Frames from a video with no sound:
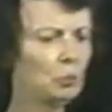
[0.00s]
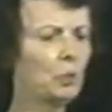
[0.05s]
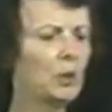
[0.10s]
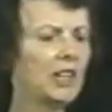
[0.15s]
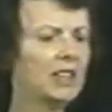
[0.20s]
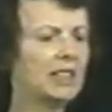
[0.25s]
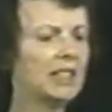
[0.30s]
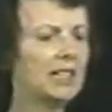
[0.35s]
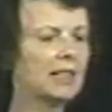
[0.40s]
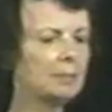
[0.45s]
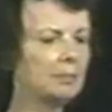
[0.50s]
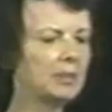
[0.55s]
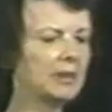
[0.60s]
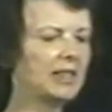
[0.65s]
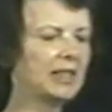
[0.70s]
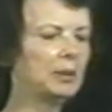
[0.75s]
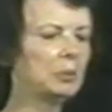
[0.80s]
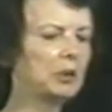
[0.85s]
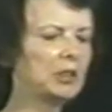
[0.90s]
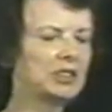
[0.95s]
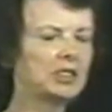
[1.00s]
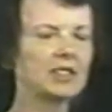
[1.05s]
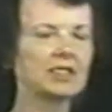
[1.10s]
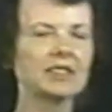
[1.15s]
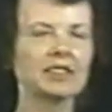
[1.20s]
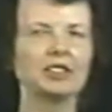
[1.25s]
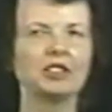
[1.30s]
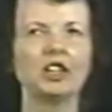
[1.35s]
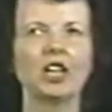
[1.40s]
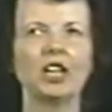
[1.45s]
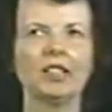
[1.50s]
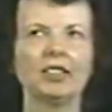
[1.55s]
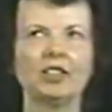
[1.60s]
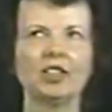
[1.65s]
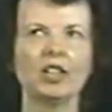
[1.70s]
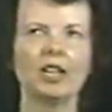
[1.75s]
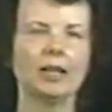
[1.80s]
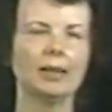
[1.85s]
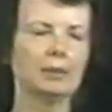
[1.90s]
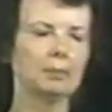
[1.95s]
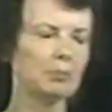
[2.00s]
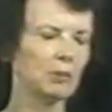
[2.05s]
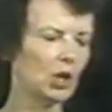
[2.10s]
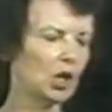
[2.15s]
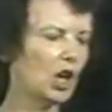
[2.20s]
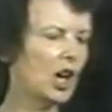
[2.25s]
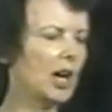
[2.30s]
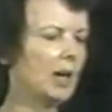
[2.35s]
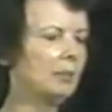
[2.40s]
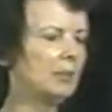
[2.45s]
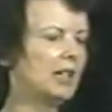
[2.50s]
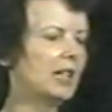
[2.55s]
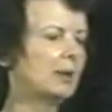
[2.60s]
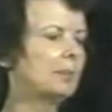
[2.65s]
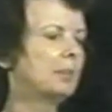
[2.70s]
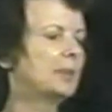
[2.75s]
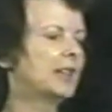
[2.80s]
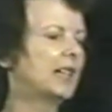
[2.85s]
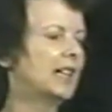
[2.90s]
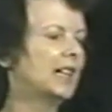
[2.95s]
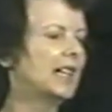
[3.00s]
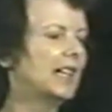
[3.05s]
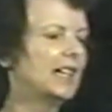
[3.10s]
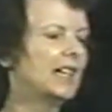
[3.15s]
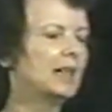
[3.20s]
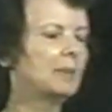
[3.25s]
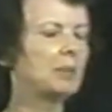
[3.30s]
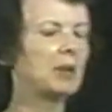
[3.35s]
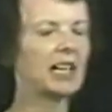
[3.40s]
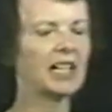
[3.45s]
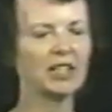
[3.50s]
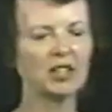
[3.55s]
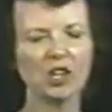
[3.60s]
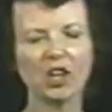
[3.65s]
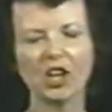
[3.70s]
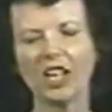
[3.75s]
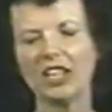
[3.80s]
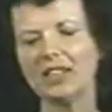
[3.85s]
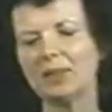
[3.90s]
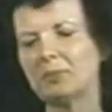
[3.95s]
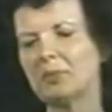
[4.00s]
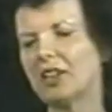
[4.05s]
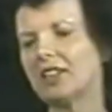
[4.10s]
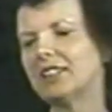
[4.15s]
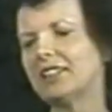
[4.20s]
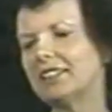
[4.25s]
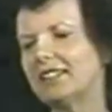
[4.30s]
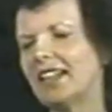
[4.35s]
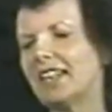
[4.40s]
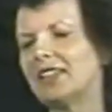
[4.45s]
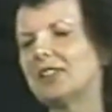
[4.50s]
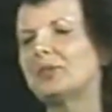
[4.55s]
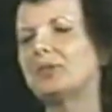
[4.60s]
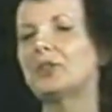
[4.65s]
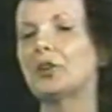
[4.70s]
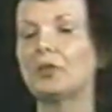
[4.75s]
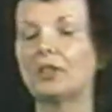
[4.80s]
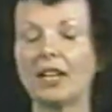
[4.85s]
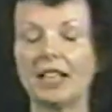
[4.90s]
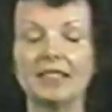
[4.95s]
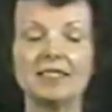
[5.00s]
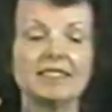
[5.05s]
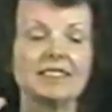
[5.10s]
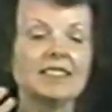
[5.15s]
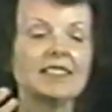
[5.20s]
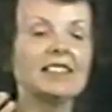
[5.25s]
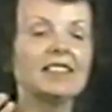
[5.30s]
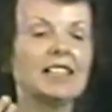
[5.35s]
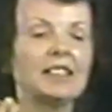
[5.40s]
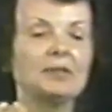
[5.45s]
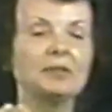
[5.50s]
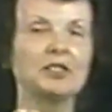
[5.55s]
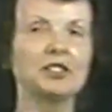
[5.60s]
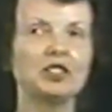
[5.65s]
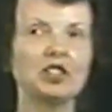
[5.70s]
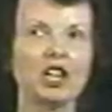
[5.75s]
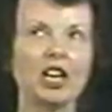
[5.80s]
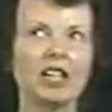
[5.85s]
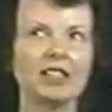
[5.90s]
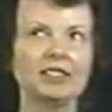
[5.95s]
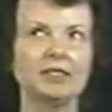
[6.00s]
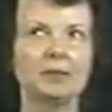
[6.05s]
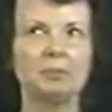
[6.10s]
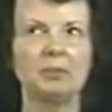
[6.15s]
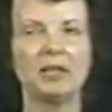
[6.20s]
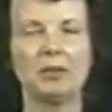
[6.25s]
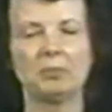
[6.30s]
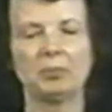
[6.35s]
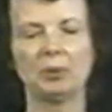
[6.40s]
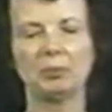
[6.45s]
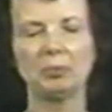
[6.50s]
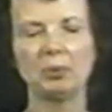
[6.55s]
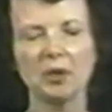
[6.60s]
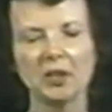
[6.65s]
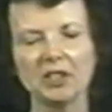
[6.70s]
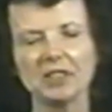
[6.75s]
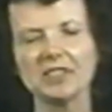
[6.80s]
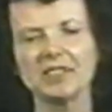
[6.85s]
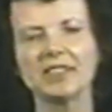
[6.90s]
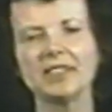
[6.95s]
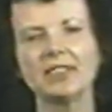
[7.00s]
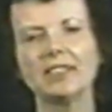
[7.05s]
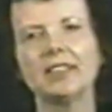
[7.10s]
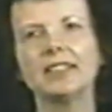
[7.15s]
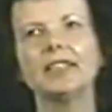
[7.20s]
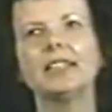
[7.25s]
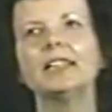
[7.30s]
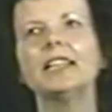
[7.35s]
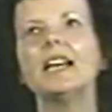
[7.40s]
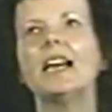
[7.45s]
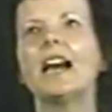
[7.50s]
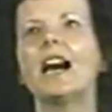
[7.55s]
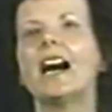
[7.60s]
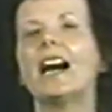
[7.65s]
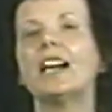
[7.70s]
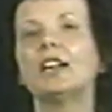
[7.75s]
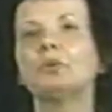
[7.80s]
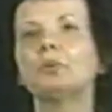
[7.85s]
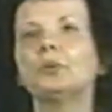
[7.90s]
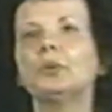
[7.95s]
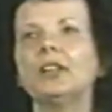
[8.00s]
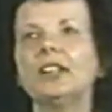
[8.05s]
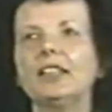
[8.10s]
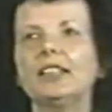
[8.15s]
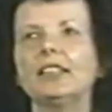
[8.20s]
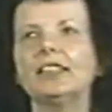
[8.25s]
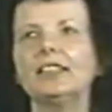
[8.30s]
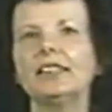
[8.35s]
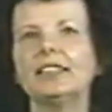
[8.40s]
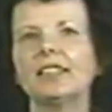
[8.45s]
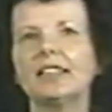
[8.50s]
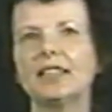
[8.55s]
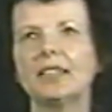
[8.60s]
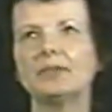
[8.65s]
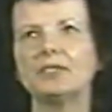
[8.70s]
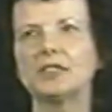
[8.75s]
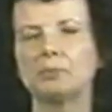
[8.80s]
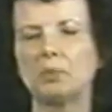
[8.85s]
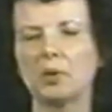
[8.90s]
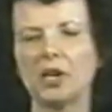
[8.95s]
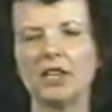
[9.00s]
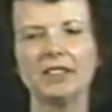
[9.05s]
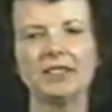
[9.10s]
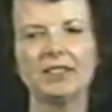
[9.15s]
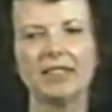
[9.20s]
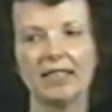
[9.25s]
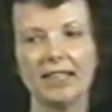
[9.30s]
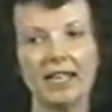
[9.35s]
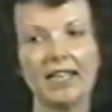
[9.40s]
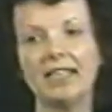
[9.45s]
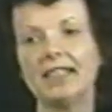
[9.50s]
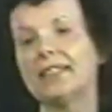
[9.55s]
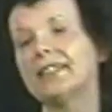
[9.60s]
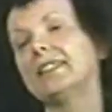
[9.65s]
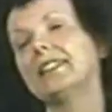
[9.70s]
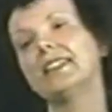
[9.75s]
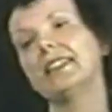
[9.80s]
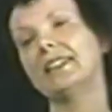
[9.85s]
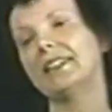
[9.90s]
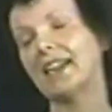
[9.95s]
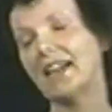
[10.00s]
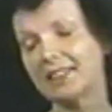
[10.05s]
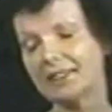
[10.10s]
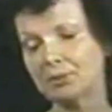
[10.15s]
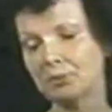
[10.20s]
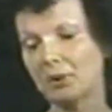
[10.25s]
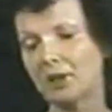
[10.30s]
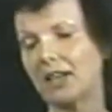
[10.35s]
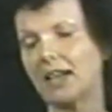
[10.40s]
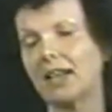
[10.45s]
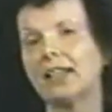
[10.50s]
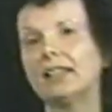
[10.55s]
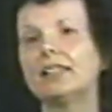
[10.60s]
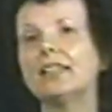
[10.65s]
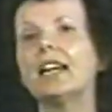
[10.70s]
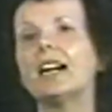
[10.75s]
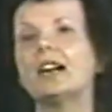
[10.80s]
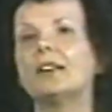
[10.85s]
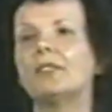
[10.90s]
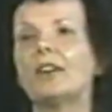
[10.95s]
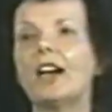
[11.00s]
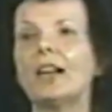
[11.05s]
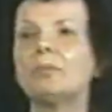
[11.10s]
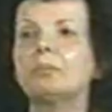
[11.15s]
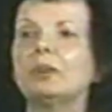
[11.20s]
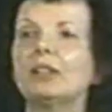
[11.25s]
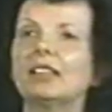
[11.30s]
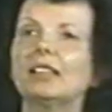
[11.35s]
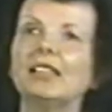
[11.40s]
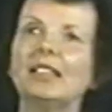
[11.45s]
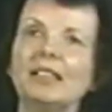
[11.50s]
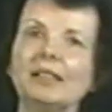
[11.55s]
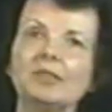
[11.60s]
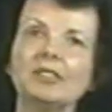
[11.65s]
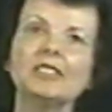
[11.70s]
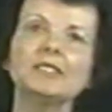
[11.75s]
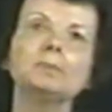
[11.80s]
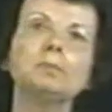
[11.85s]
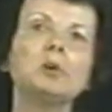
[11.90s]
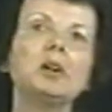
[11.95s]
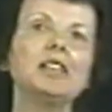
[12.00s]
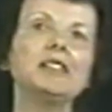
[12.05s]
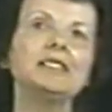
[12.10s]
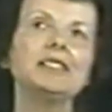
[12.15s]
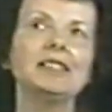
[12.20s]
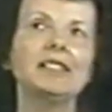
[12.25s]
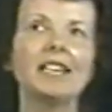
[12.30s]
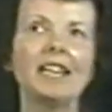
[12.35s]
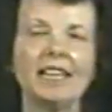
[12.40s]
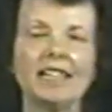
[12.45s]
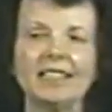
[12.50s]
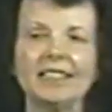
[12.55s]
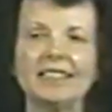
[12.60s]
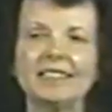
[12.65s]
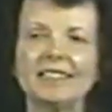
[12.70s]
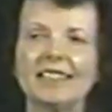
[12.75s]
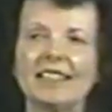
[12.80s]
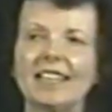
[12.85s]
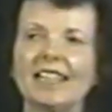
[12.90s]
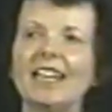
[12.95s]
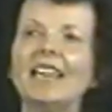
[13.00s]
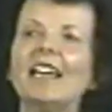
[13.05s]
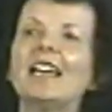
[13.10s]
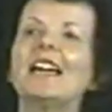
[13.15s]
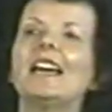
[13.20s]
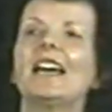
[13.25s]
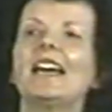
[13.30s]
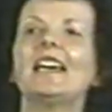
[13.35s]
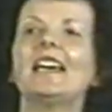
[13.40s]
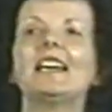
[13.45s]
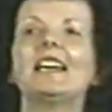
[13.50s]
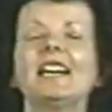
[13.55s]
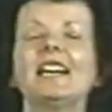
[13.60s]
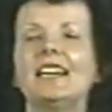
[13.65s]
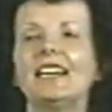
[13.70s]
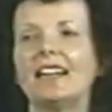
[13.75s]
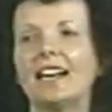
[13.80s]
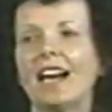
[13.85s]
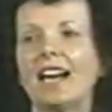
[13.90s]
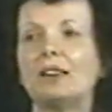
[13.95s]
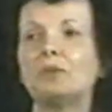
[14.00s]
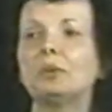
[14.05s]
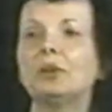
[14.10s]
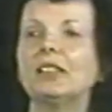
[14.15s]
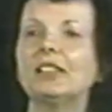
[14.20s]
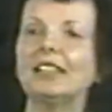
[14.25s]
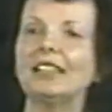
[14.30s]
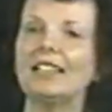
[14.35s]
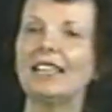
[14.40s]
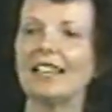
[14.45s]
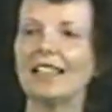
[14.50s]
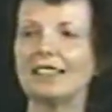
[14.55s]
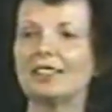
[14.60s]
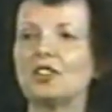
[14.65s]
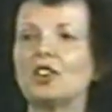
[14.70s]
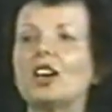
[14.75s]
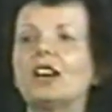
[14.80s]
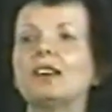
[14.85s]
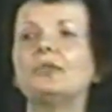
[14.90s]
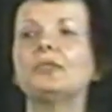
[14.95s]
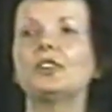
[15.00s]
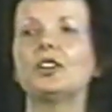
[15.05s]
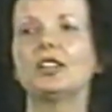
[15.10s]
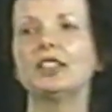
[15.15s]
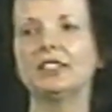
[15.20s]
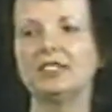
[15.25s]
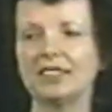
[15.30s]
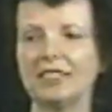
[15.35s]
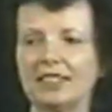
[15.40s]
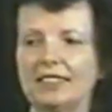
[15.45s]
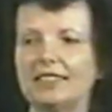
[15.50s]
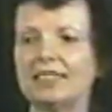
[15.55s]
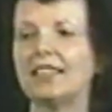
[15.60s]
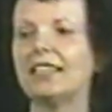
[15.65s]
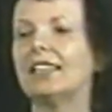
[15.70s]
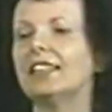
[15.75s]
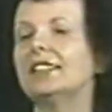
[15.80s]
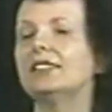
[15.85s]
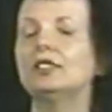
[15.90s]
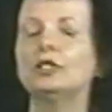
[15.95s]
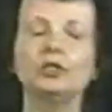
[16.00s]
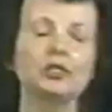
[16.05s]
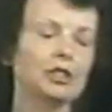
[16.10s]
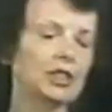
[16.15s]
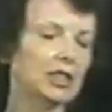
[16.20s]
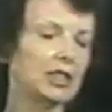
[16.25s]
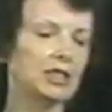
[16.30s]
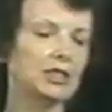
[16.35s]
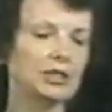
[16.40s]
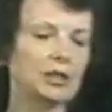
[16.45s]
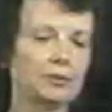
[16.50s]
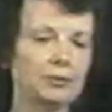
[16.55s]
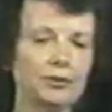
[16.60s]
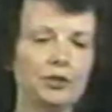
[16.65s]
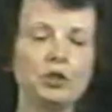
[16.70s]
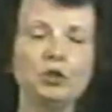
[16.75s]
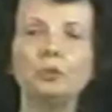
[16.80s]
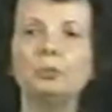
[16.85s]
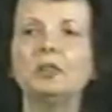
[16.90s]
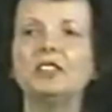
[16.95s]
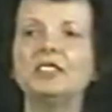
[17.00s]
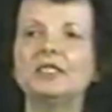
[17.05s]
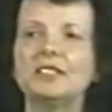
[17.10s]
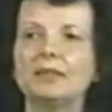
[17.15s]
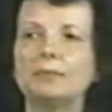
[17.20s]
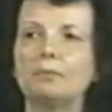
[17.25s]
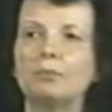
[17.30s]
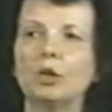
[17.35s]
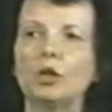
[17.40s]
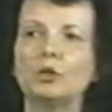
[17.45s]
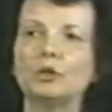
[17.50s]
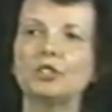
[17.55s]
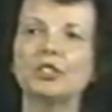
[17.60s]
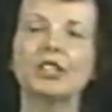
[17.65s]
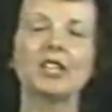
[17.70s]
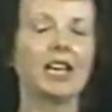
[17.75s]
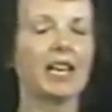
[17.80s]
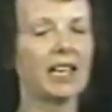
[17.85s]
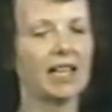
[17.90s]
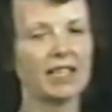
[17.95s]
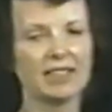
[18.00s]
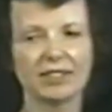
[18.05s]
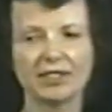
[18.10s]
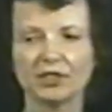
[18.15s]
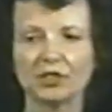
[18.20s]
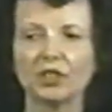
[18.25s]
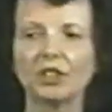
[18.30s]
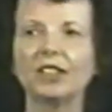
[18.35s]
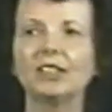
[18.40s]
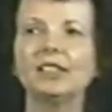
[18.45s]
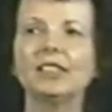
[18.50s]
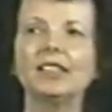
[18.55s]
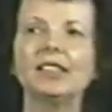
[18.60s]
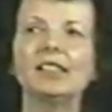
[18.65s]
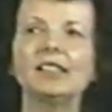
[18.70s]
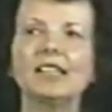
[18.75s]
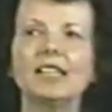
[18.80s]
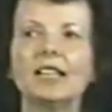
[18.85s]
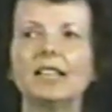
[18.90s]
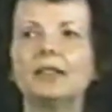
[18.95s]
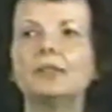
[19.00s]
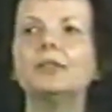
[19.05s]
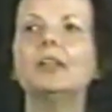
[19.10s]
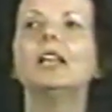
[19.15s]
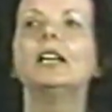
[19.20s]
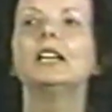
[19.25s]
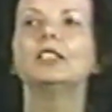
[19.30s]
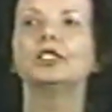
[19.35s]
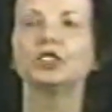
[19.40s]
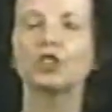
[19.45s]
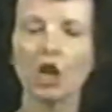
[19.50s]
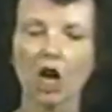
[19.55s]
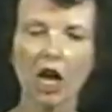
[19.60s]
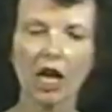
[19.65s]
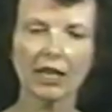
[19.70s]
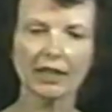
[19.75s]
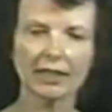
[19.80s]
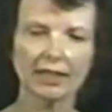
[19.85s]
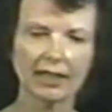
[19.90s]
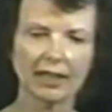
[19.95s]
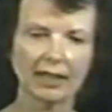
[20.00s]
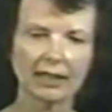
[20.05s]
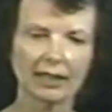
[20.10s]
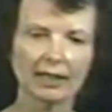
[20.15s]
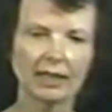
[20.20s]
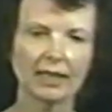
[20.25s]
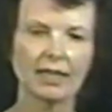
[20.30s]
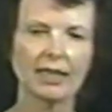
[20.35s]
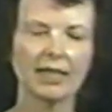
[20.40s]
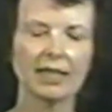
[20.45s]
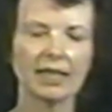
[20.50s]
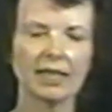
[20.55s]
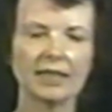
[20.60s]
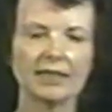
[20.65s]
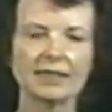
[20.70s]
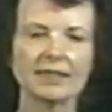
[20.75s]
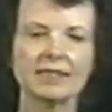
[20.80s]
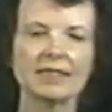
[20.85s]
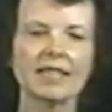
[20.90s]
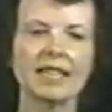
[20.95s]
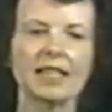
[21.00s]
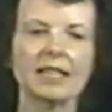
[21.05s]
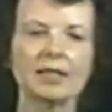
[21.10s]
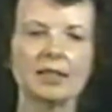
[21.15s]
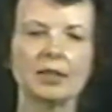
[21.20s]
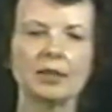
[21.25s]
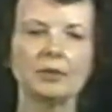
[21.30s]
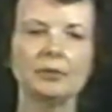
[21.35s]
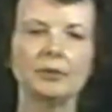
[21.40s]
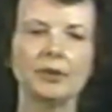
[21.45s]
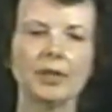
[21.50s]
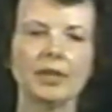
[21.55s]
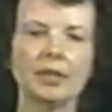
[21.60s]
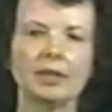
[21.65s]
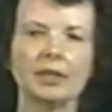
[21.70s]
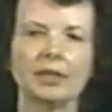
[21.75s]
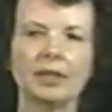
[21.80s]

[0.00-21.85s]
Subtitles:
one company, which is a .com company, but I called them on the telephone. I still love to talk to people. Personally, I really love spontaneity. That's what I love. I believe in spontaneity, and I really get off on just the interchange of humans in motion, and I certainly love talking instead of